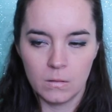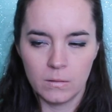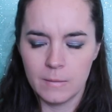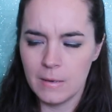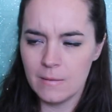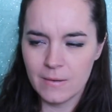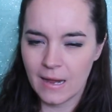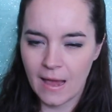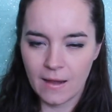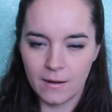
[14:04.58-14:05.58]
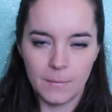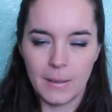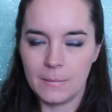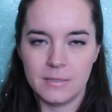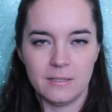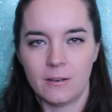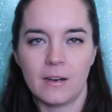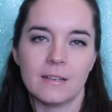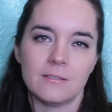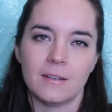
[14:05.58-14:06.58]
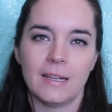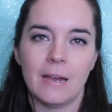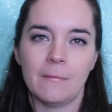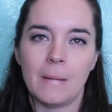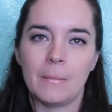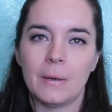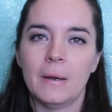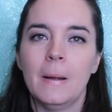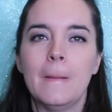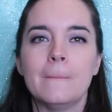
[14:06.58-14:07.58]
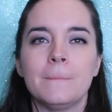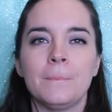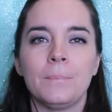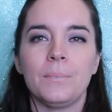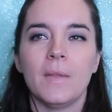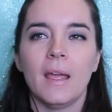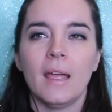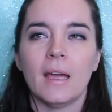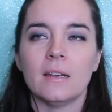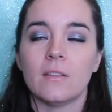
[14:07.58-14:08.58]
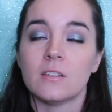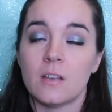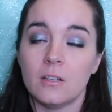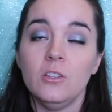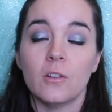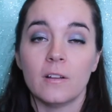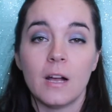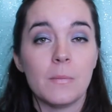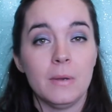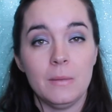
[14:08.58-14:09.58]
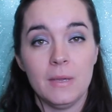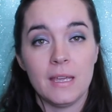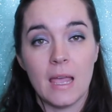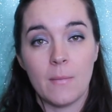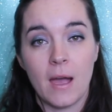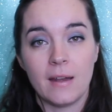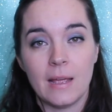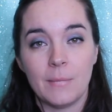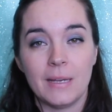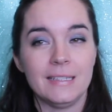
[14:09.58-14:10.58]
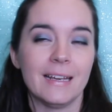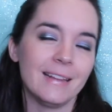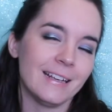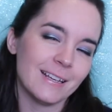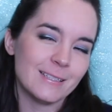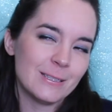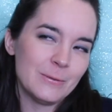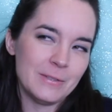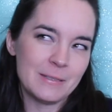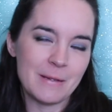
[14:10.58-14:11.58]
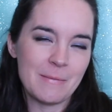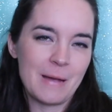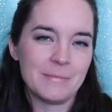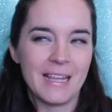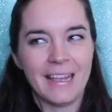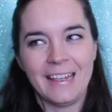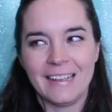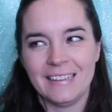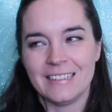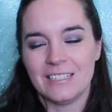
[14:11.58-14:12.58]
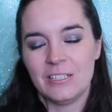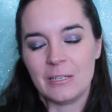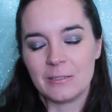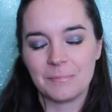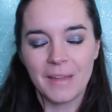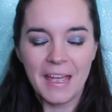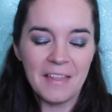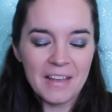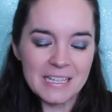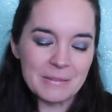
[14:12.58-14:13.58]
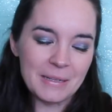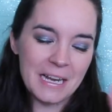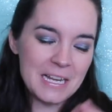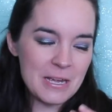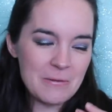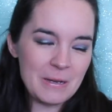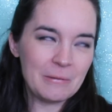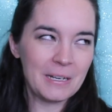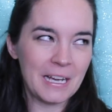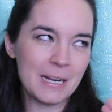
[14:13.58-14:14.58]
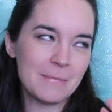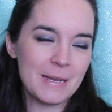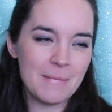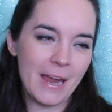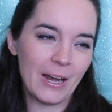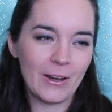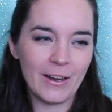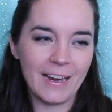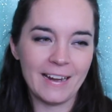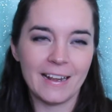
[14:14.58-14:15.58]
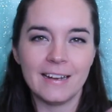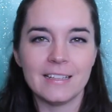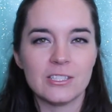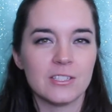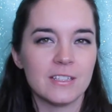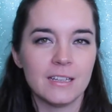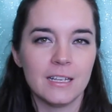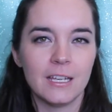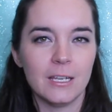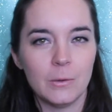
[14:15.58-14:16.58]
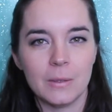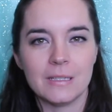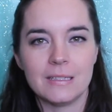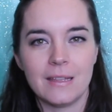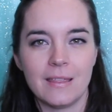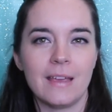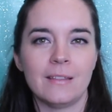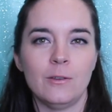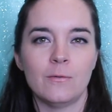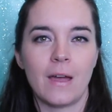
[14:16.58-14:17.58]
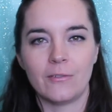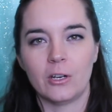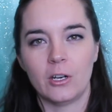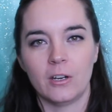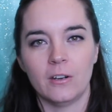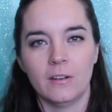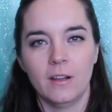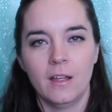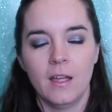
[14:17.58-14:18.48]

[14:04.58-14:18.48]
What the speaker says: or they might have been at a Bob Seger concert, I can't remember. And the song You'll Accompany Me came on, and my dad, like, squeezed my mom's hands, and she goes, yeah, that's what I knew, we were gonna be married. And it's just, like, the cutest thing that you've ever heard.